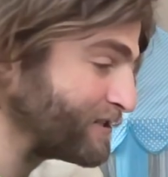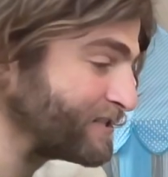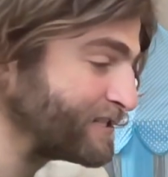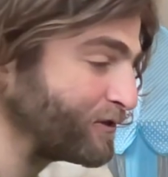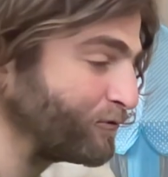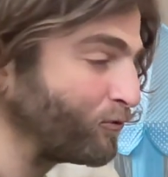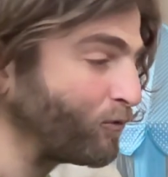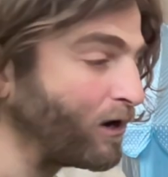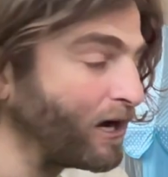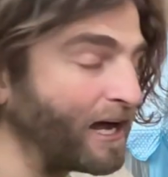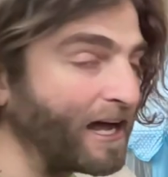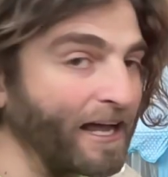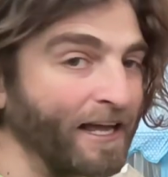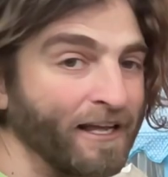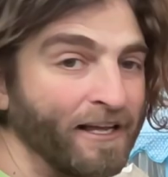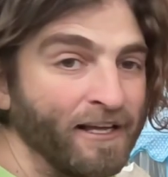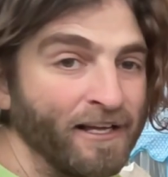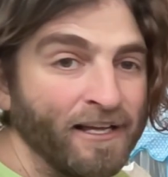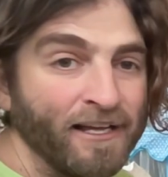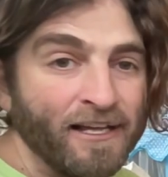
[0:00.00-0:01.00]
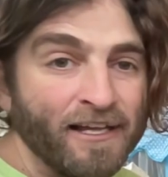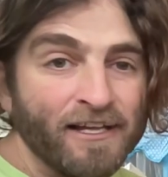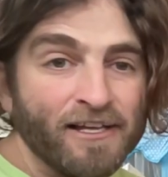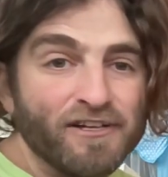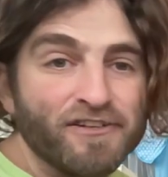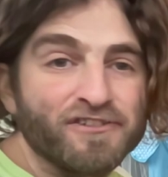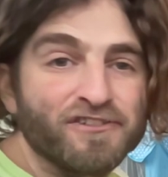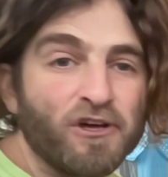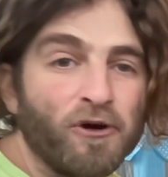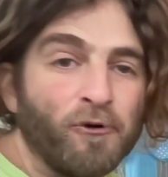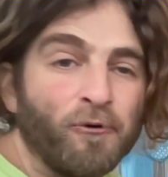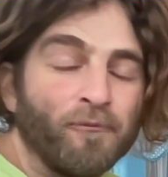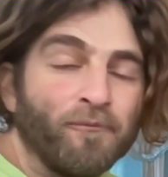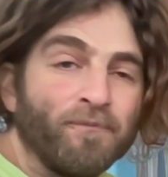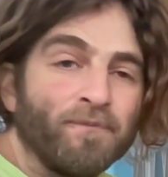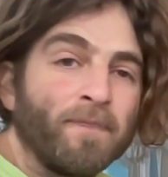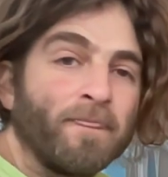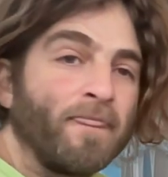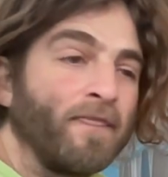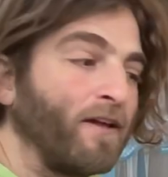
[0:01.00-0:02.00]
see why. So
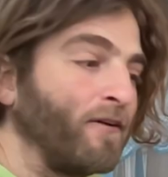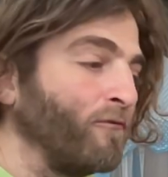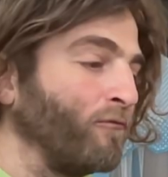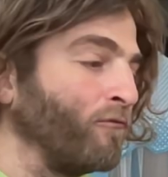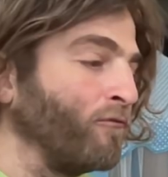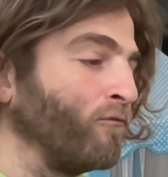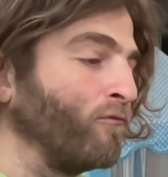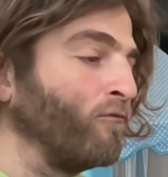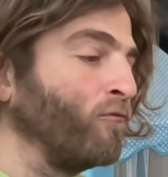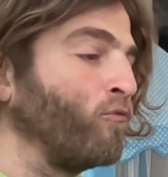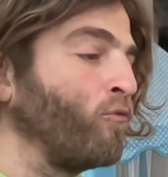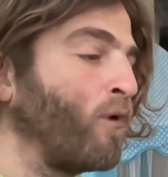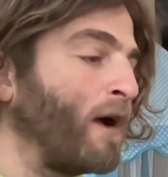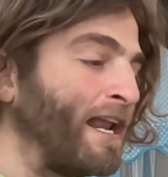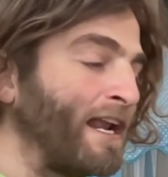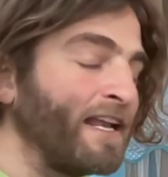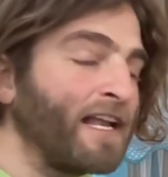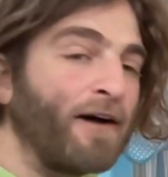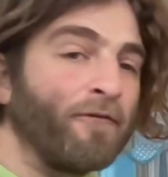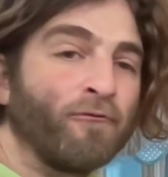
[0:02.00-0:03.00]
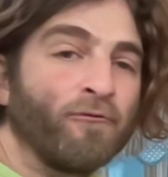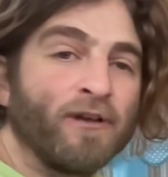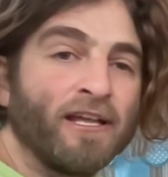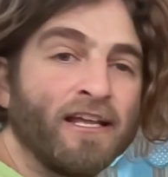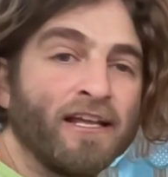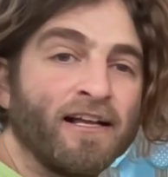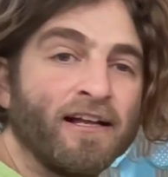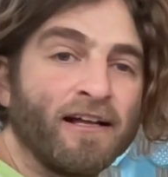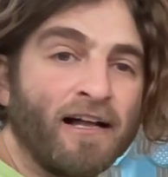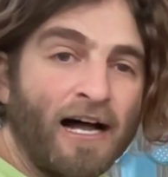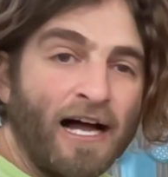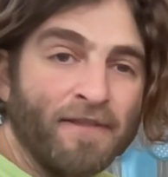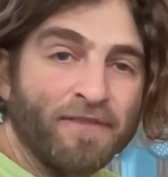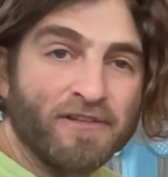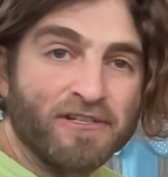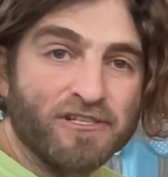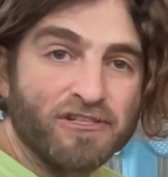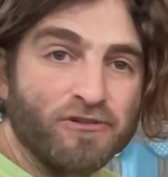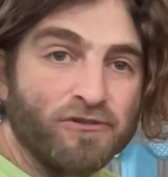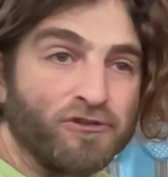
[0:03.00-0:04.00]
when we got
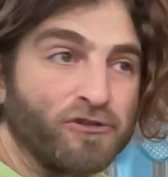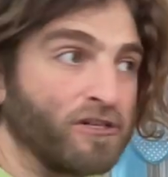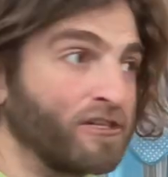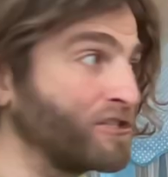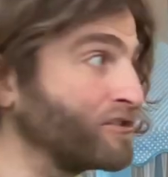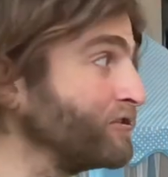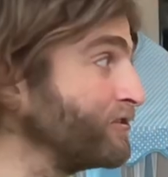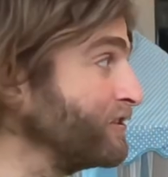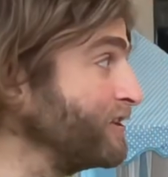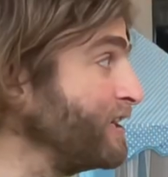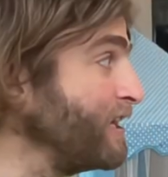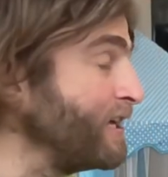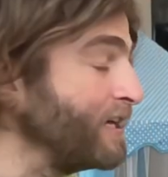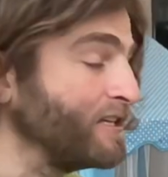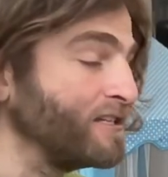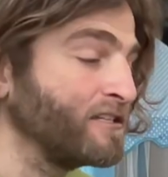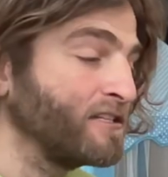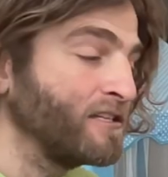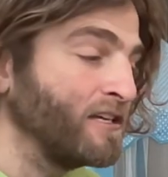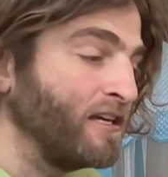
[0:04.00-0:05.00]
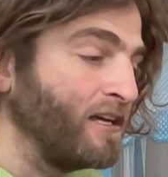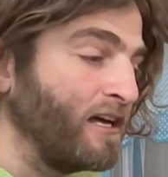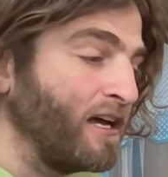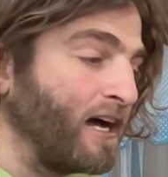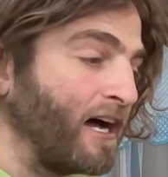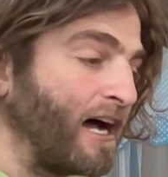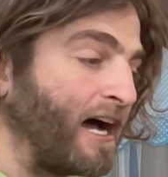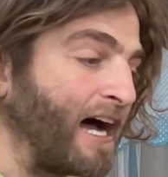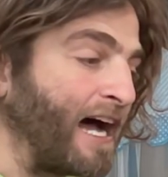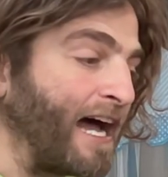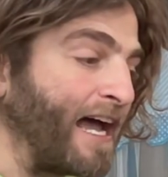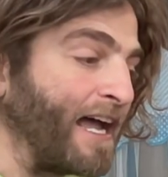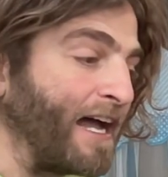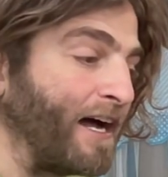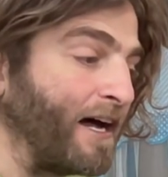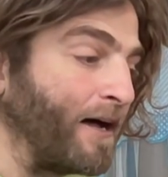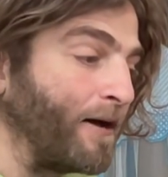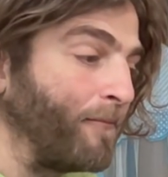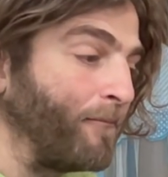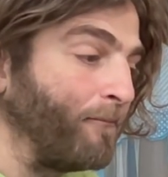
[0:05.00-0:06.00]
this nutritional yeast,
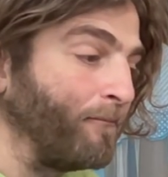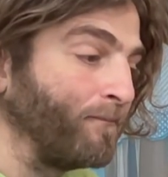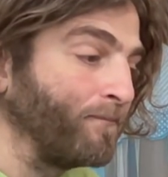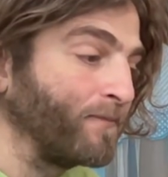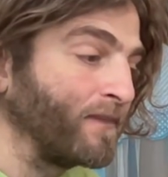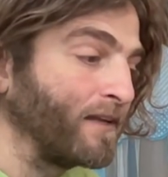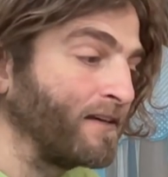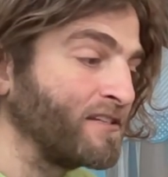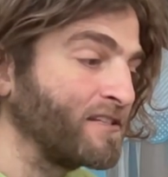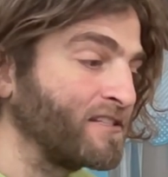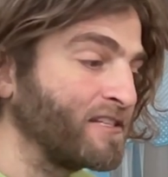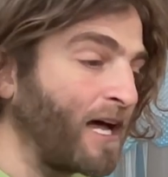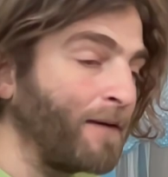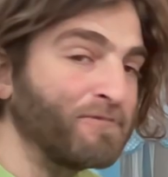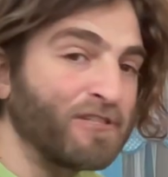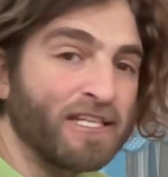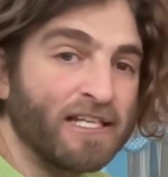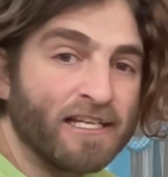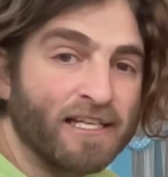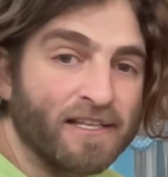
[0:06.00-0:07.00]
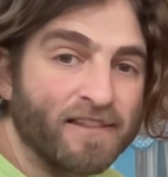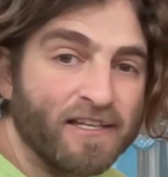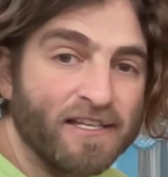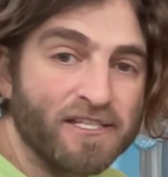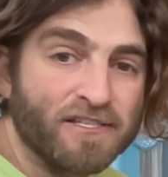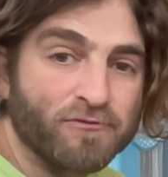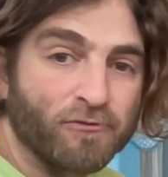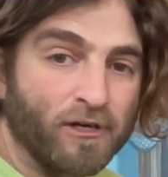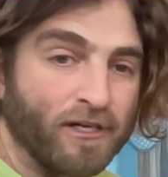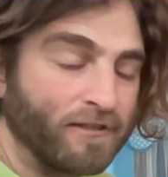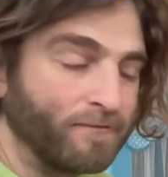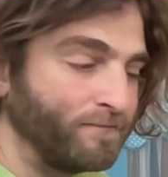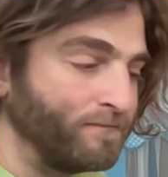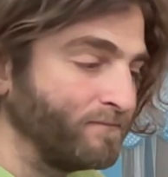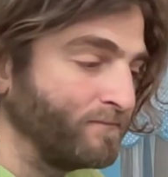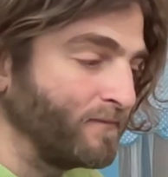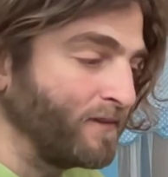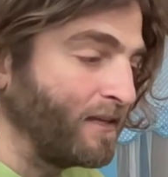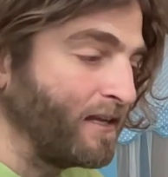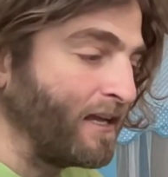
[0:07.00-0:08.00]
I stopped eating this one,
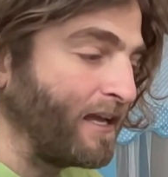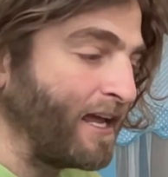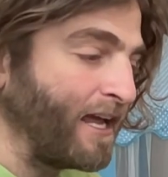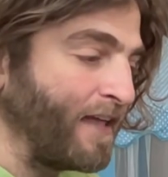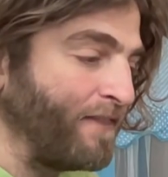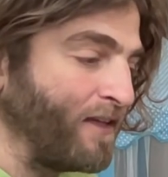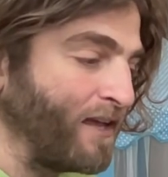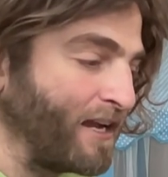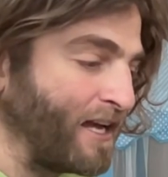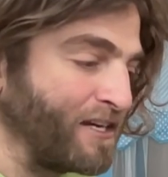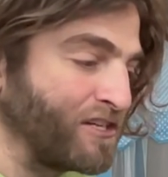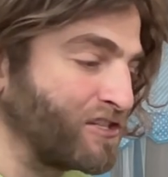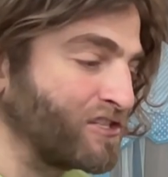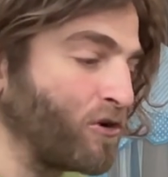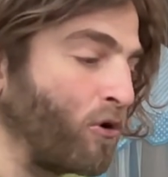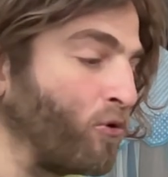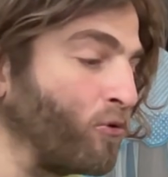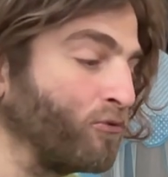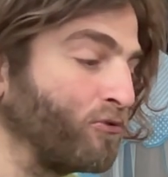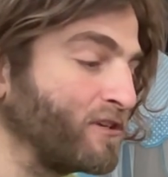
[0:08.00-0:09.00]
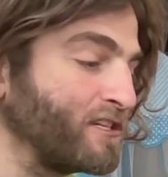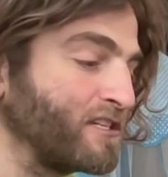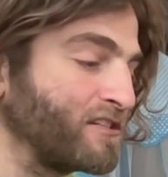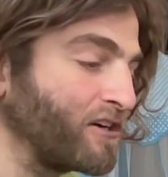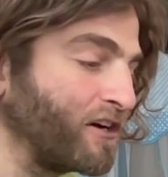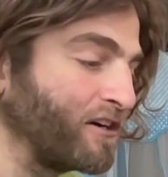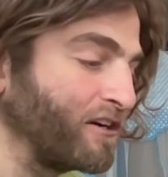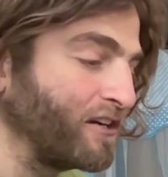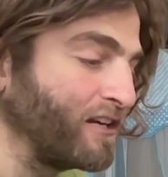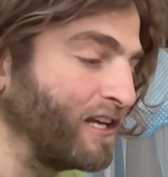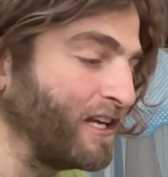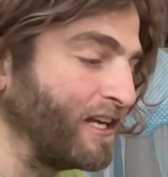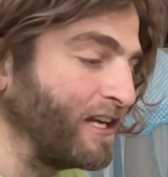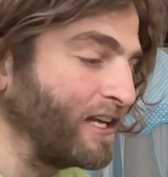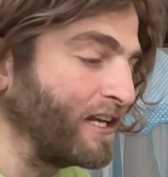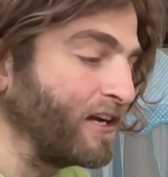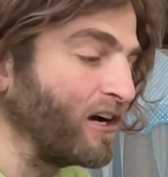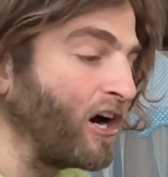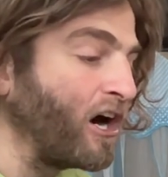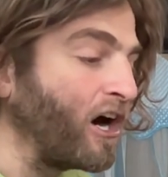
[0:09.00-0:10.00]
and then I just only started
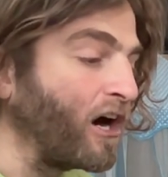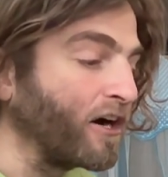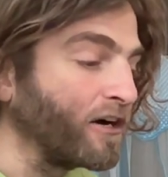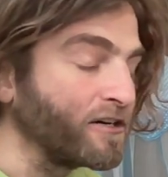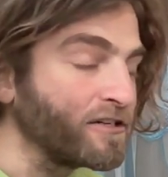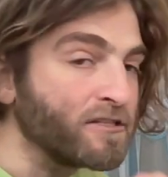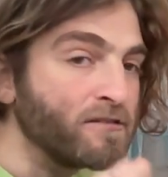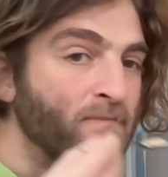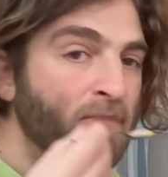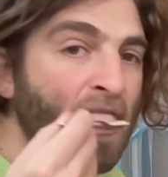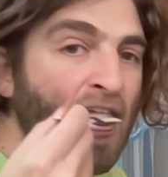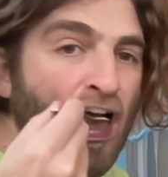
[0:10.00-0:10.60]
eating ours.